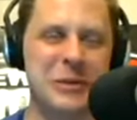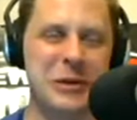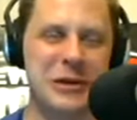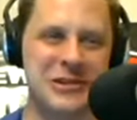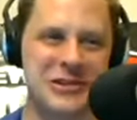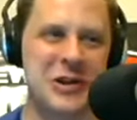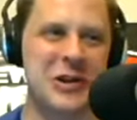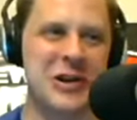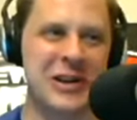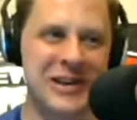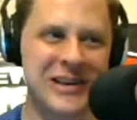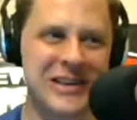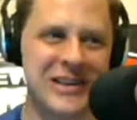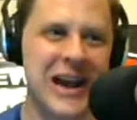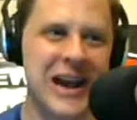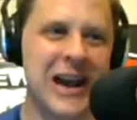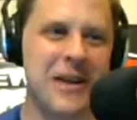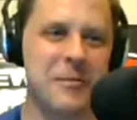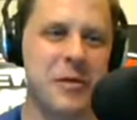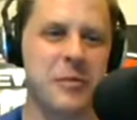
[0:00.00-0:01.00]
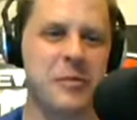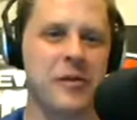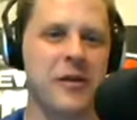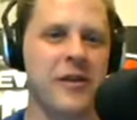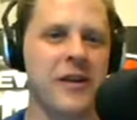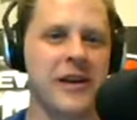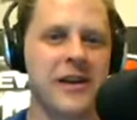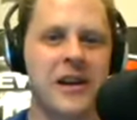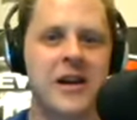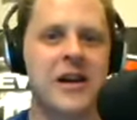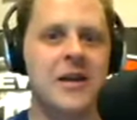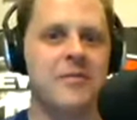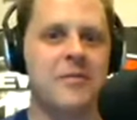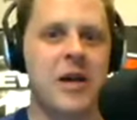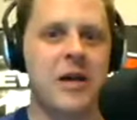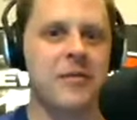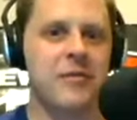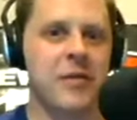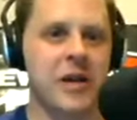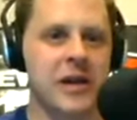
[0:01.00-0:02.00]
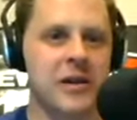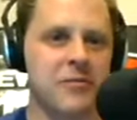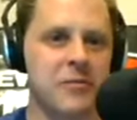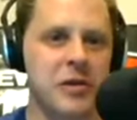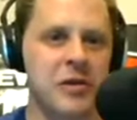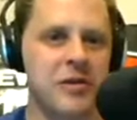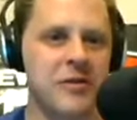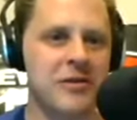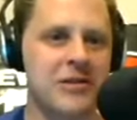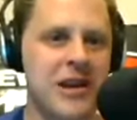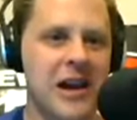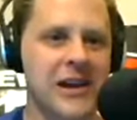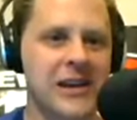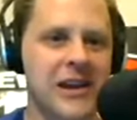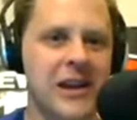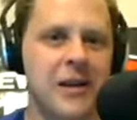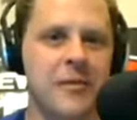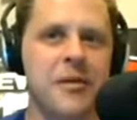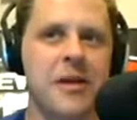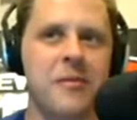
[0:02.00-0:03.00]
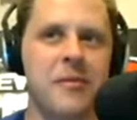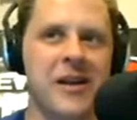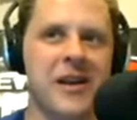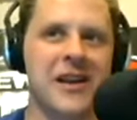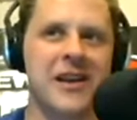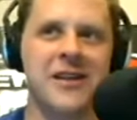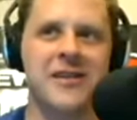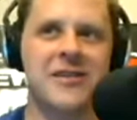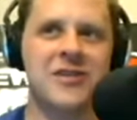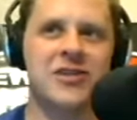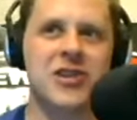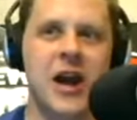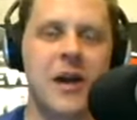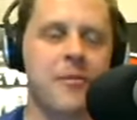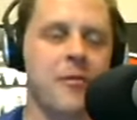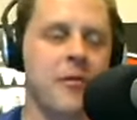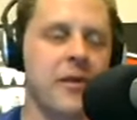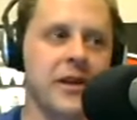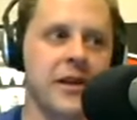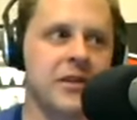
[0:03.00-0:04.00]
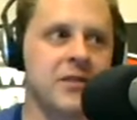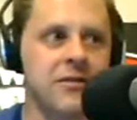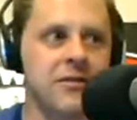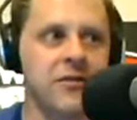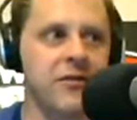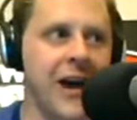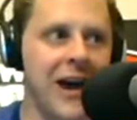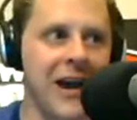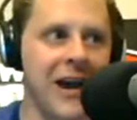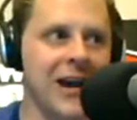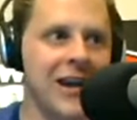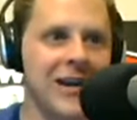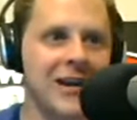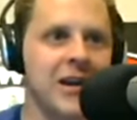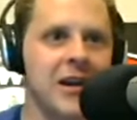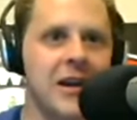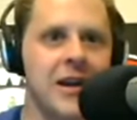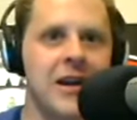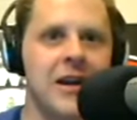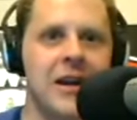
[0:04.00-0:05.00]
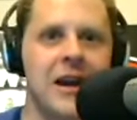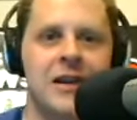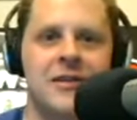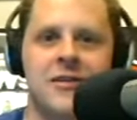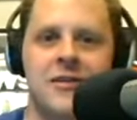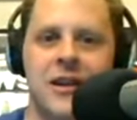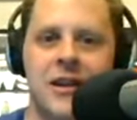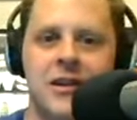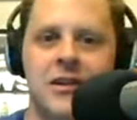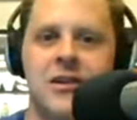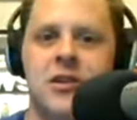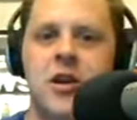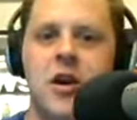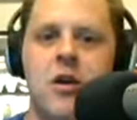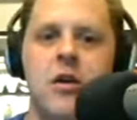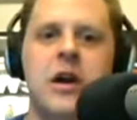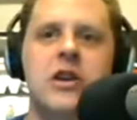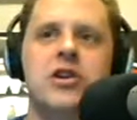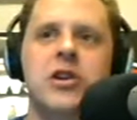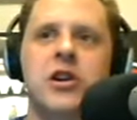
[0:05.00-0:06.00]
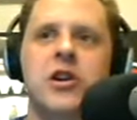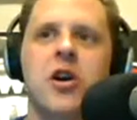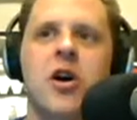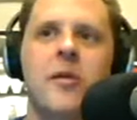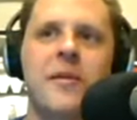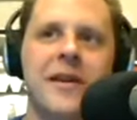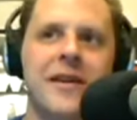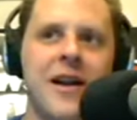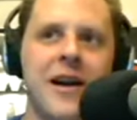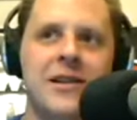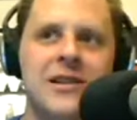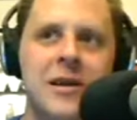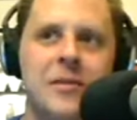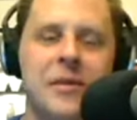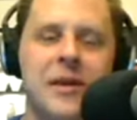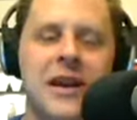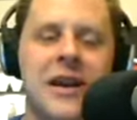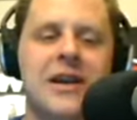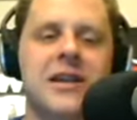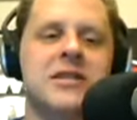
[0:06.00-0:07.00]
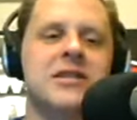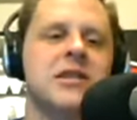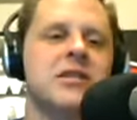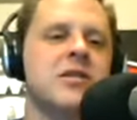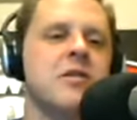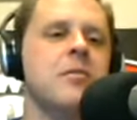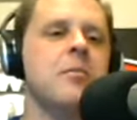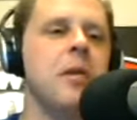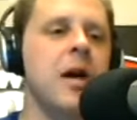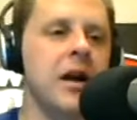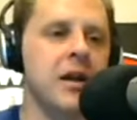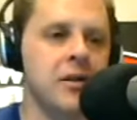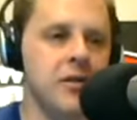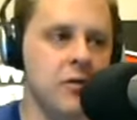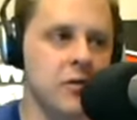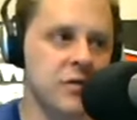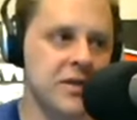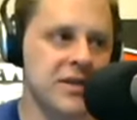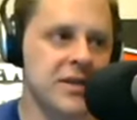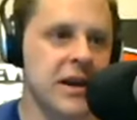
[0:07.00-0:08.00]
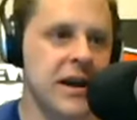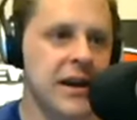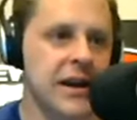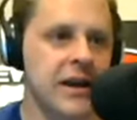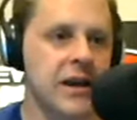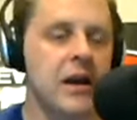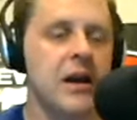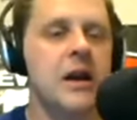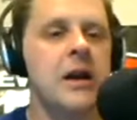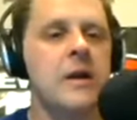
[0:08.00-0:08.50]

they're starting to die. And people are like, my, my computer's locking up. And they bring it into the shop and we're like, it's fine. And they're like, no, I took it home. It locked up again. It's because their monitor was dying.